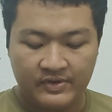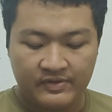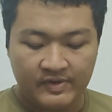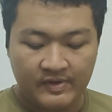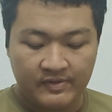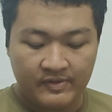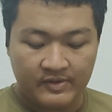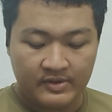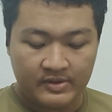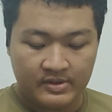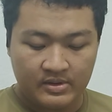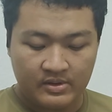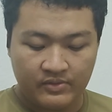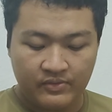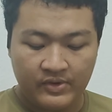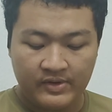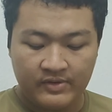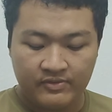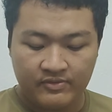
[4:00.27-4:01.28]
56%
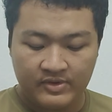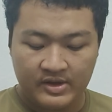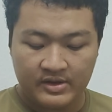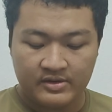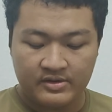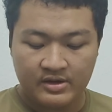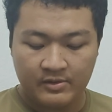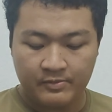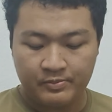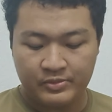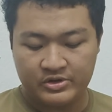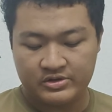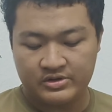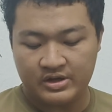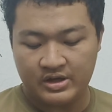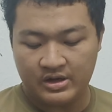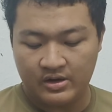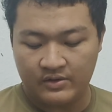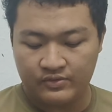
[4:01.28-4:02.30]

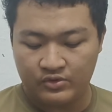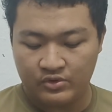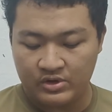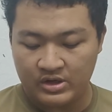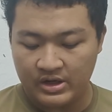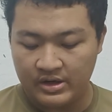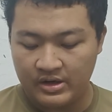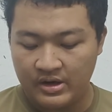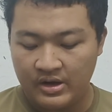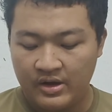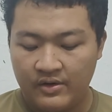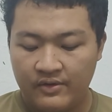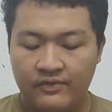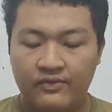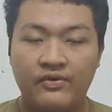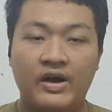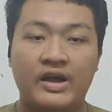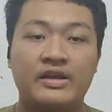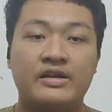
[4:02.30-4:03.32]
of students
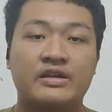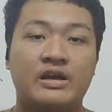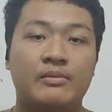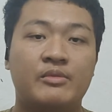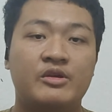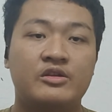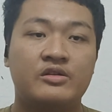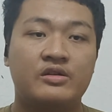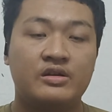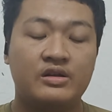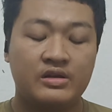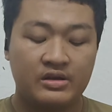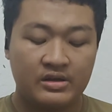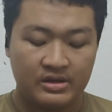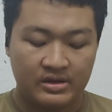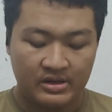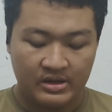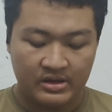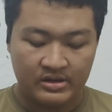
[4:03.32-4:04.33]
find
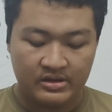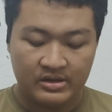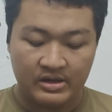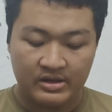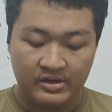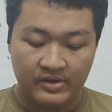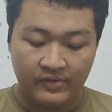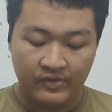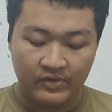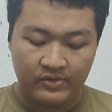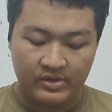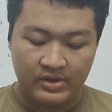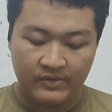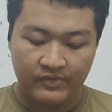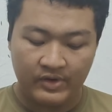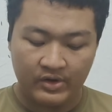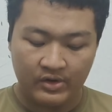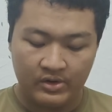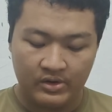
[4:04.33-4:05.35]
chemistry is
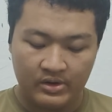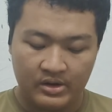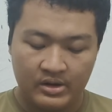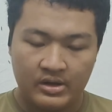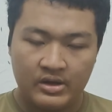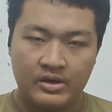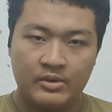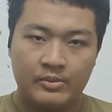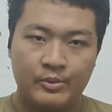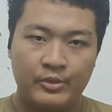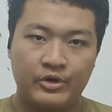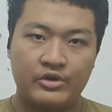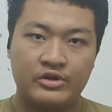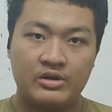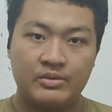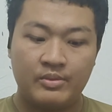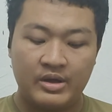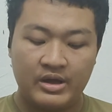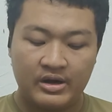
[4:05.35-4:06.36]
difficult because
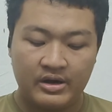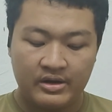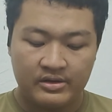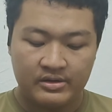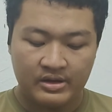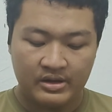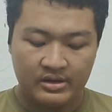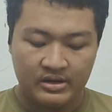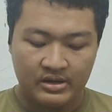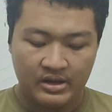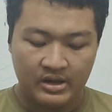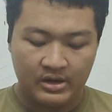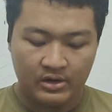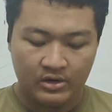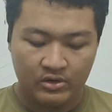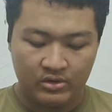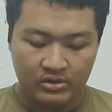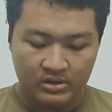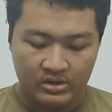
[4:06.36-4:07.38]
the main reason
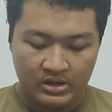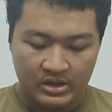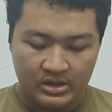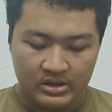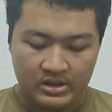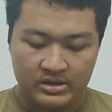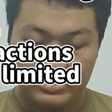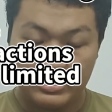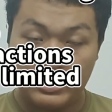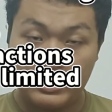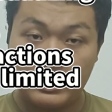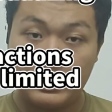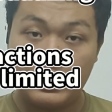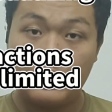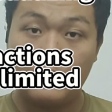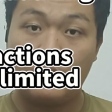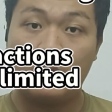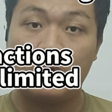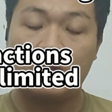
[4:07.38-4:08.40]
include the
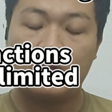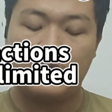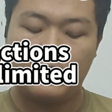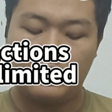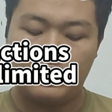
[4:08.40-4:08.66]
struggling with